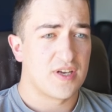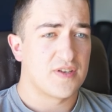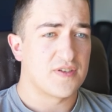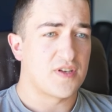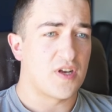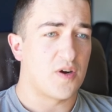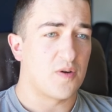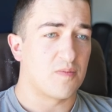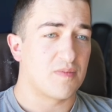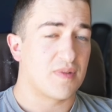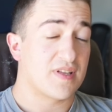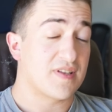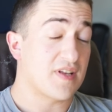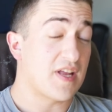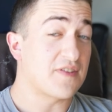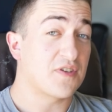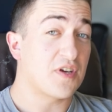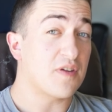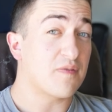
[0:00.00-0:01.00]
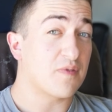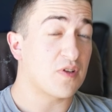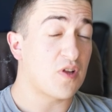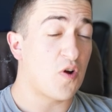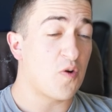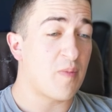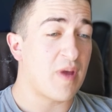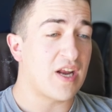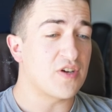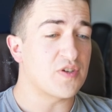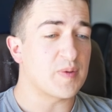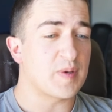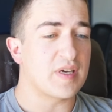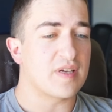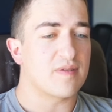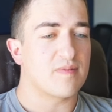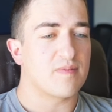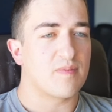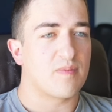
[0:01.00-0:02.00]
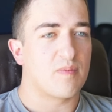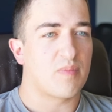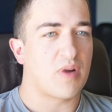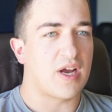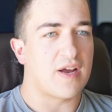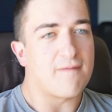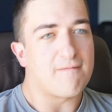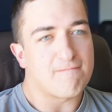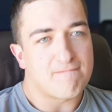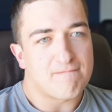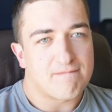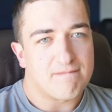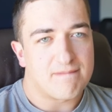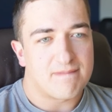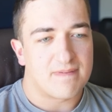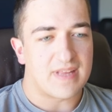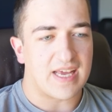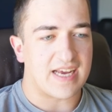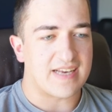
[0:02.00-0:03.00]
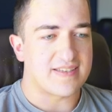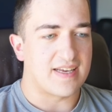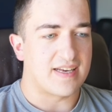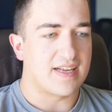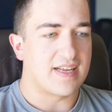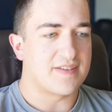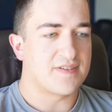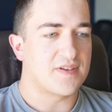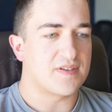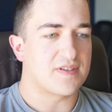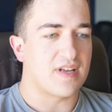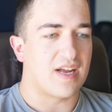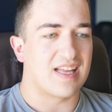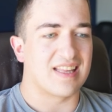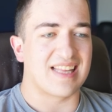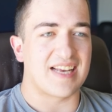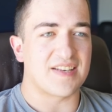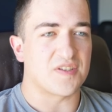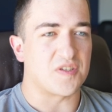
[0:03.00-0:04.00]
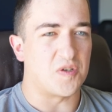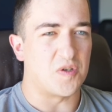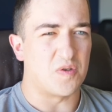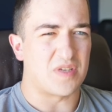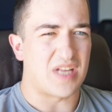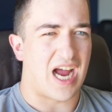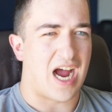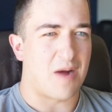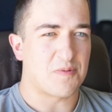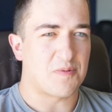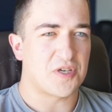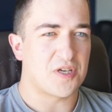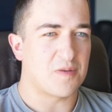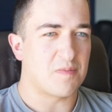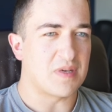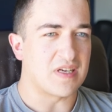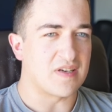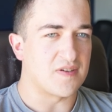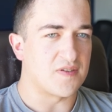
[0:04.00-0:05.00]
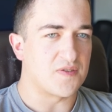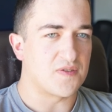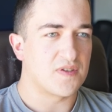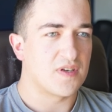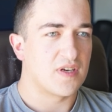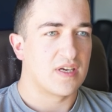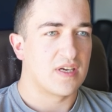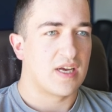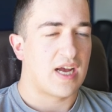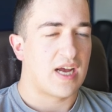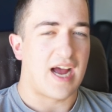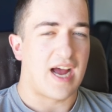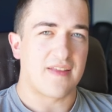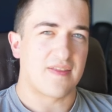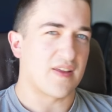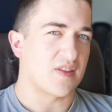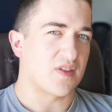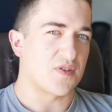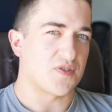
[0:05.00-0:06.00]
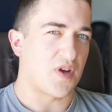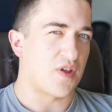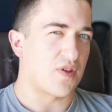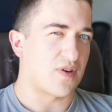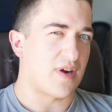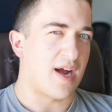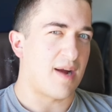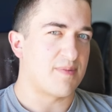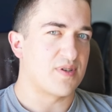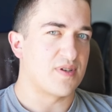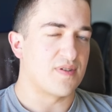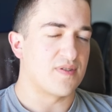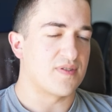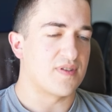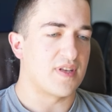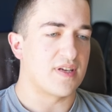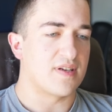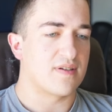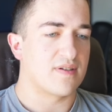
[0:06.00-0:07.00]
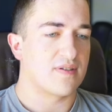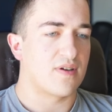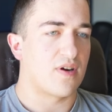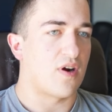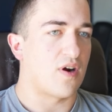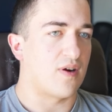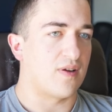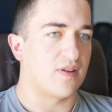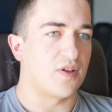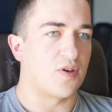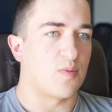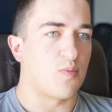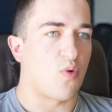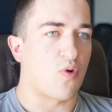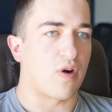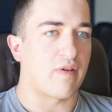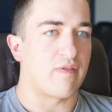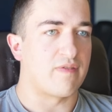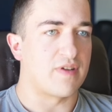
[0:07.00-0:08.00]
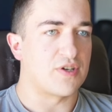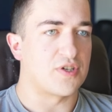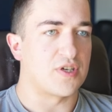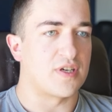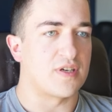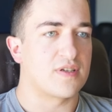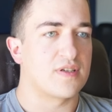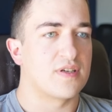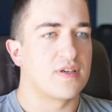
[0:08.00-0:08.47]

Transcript: So it's good for load management, but like I said, it's just a less used option because I think there's other options that are a little more efficient.